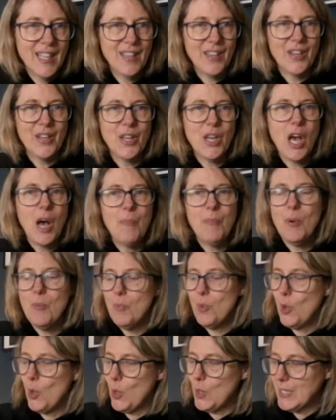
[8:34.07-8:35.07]
Got a couple
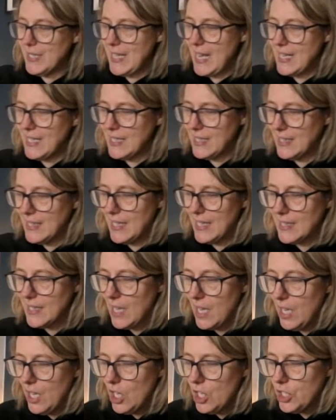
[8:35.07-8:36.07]
more sentences.
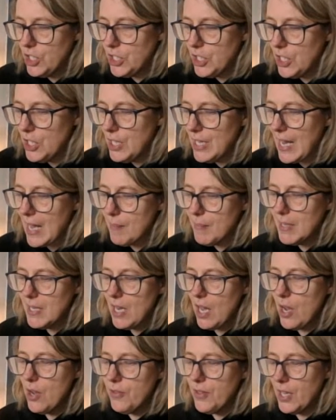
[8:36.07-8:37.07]
Do let me know,